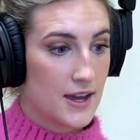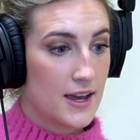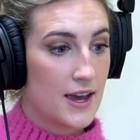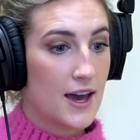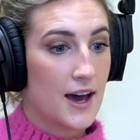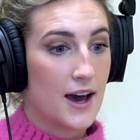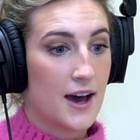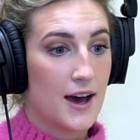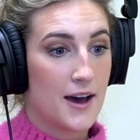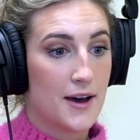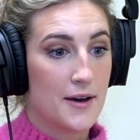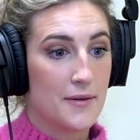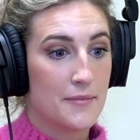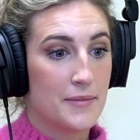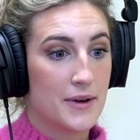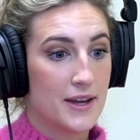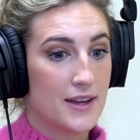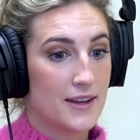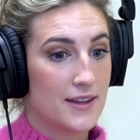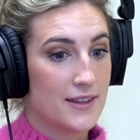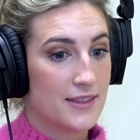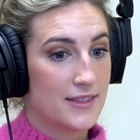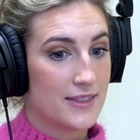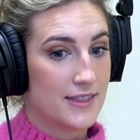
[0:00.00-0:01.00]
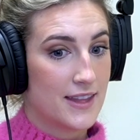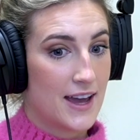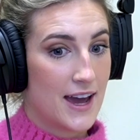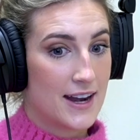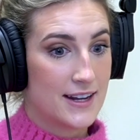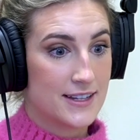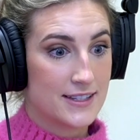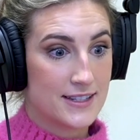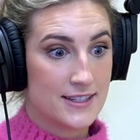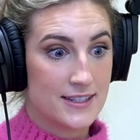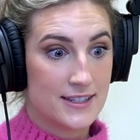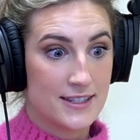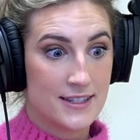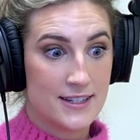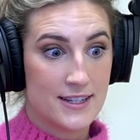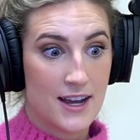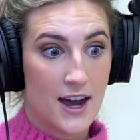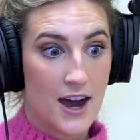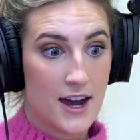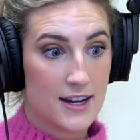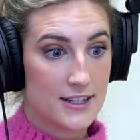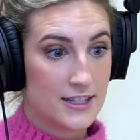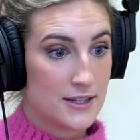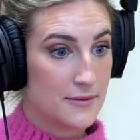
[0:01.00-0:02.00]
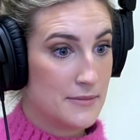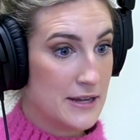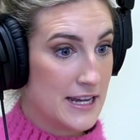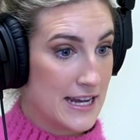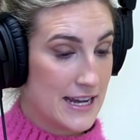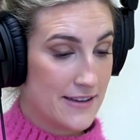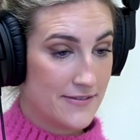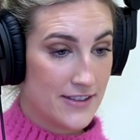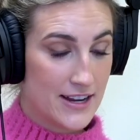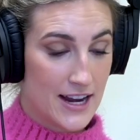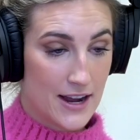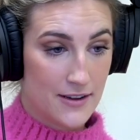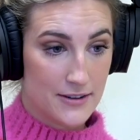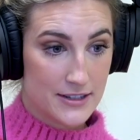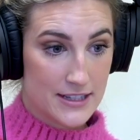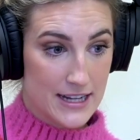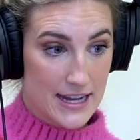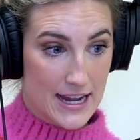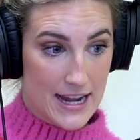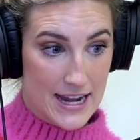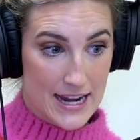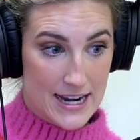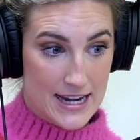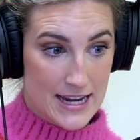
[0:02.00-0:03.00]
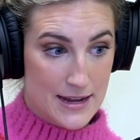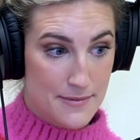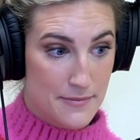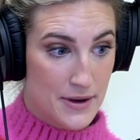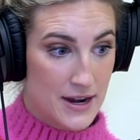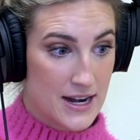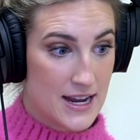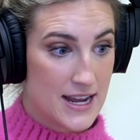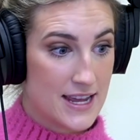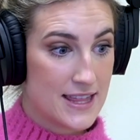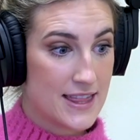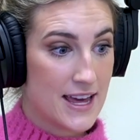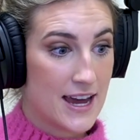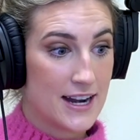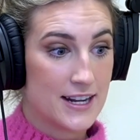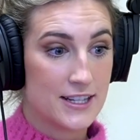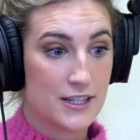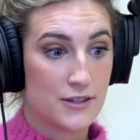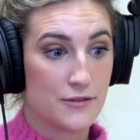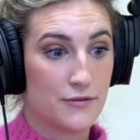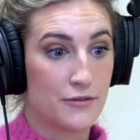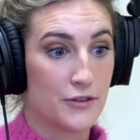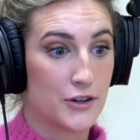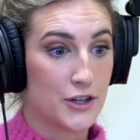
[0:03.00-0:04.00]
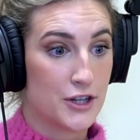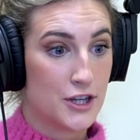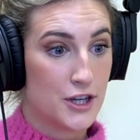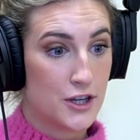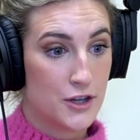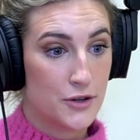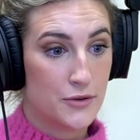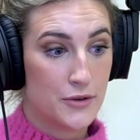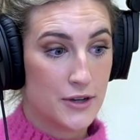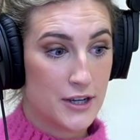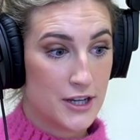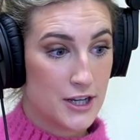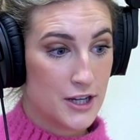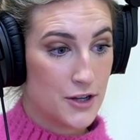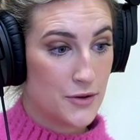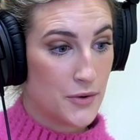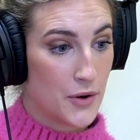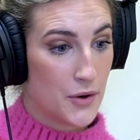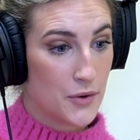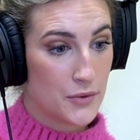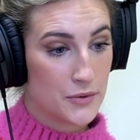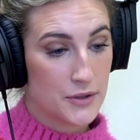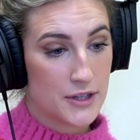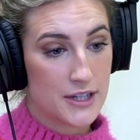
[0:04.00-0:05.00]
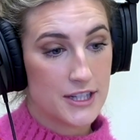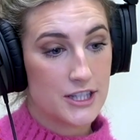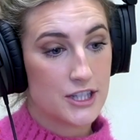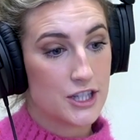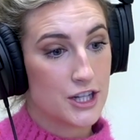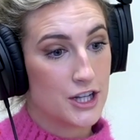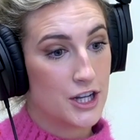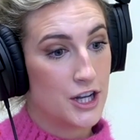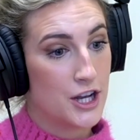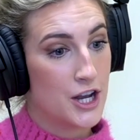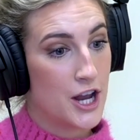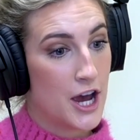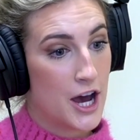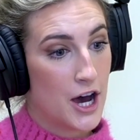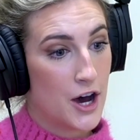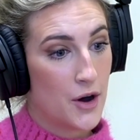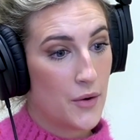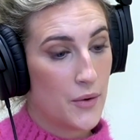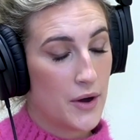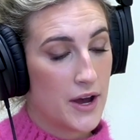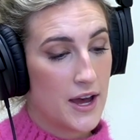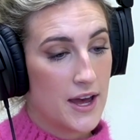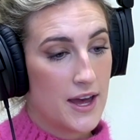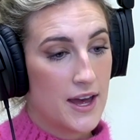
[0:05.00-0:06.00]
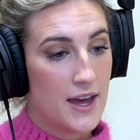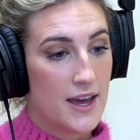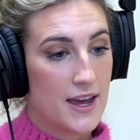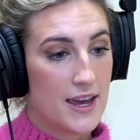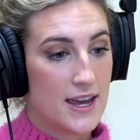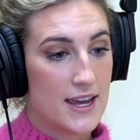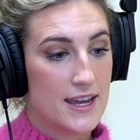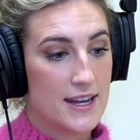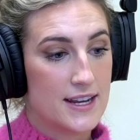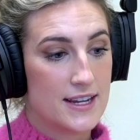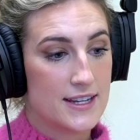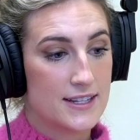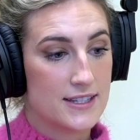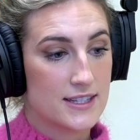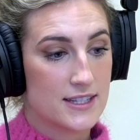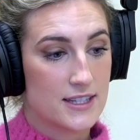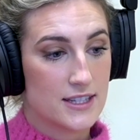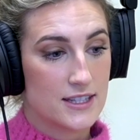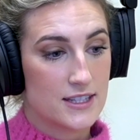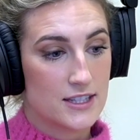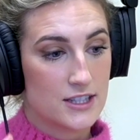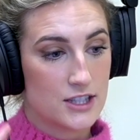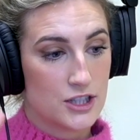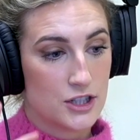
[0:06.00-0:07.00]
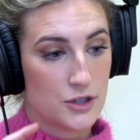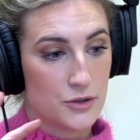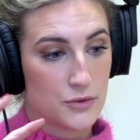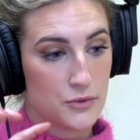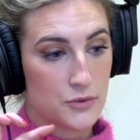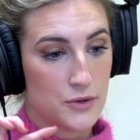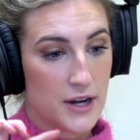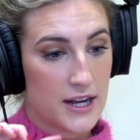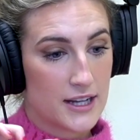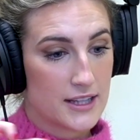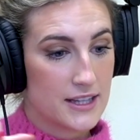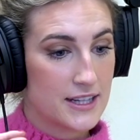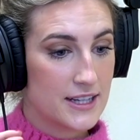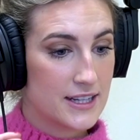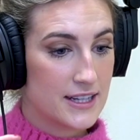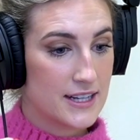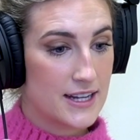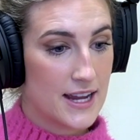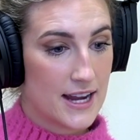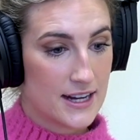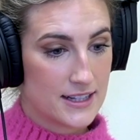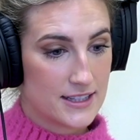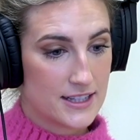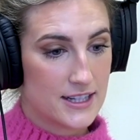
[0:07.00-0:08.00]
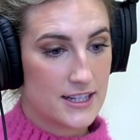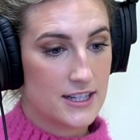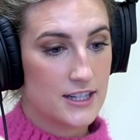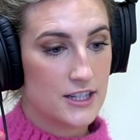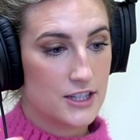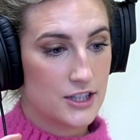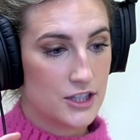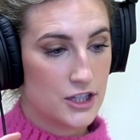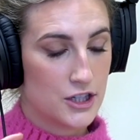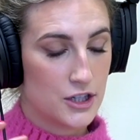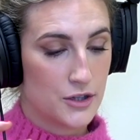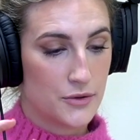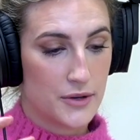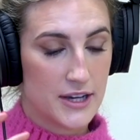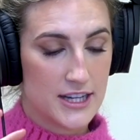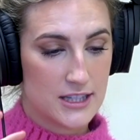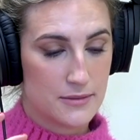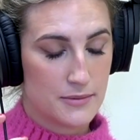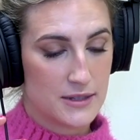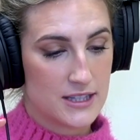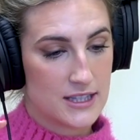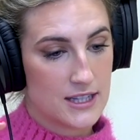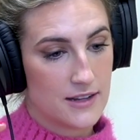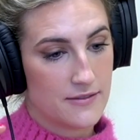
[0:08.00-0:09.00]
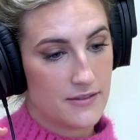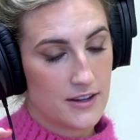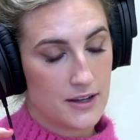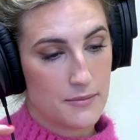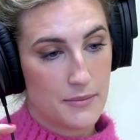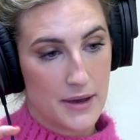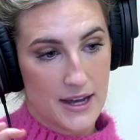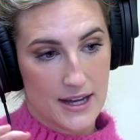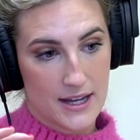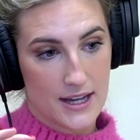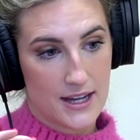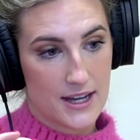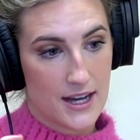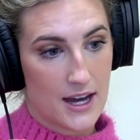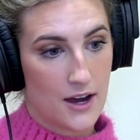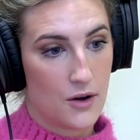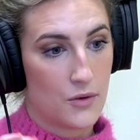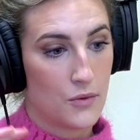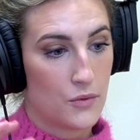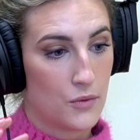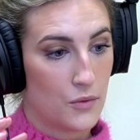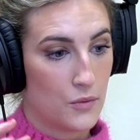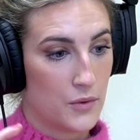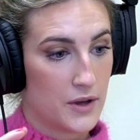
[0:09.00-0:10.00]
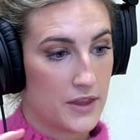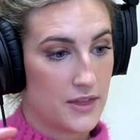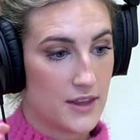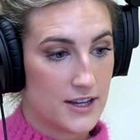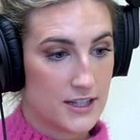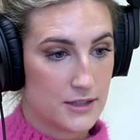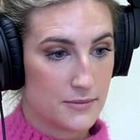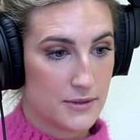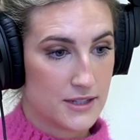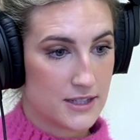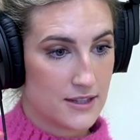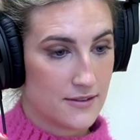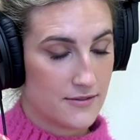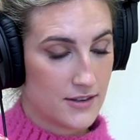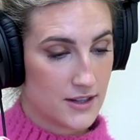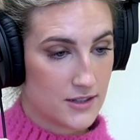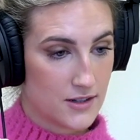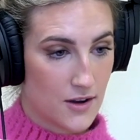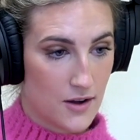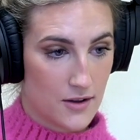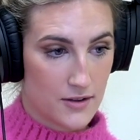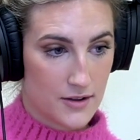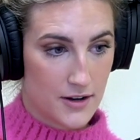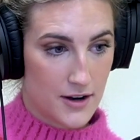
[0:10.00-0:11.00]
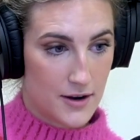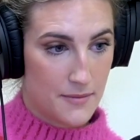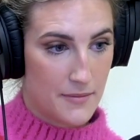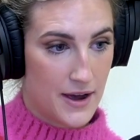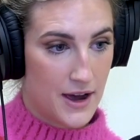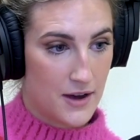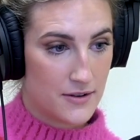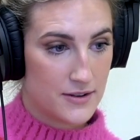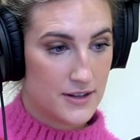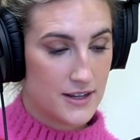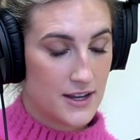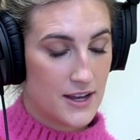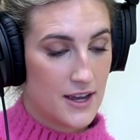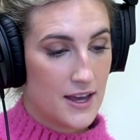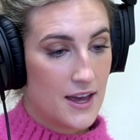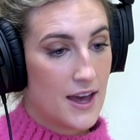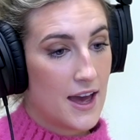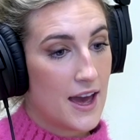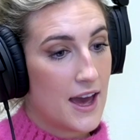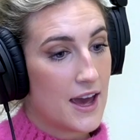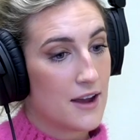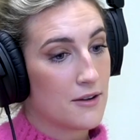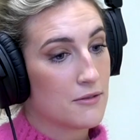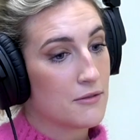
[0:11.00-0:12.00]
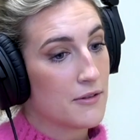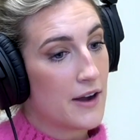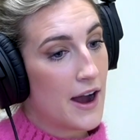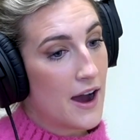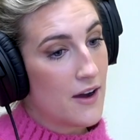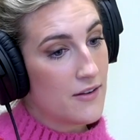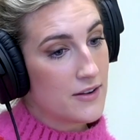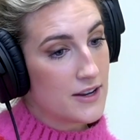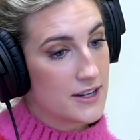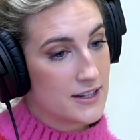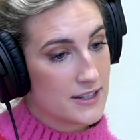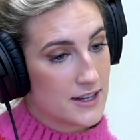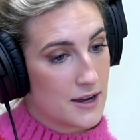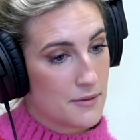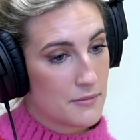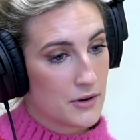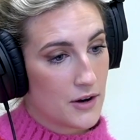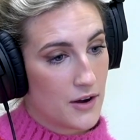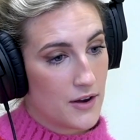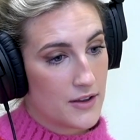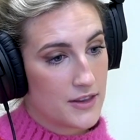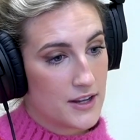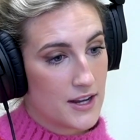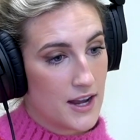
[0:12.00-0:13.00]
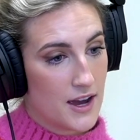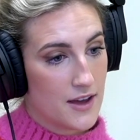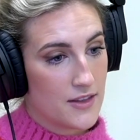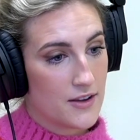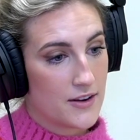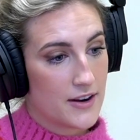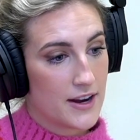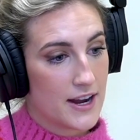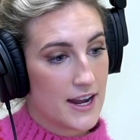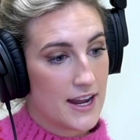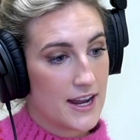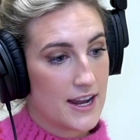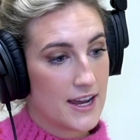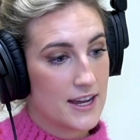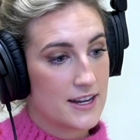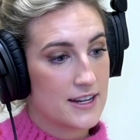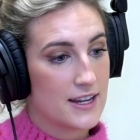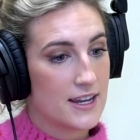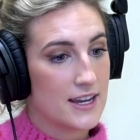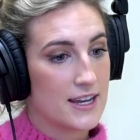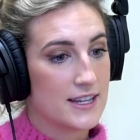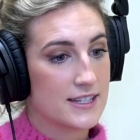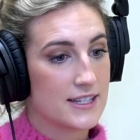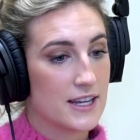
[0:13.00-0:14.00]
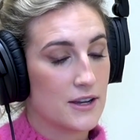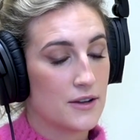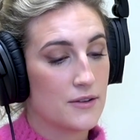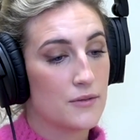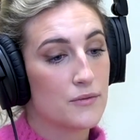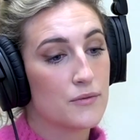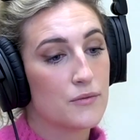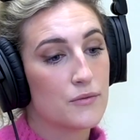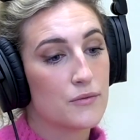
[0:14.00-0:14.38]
That is not to be given out to anybody. That is for you and you only to know. It is directly connected to a specific bank account with a specific dollar amount. A routing number, on the other hand, is a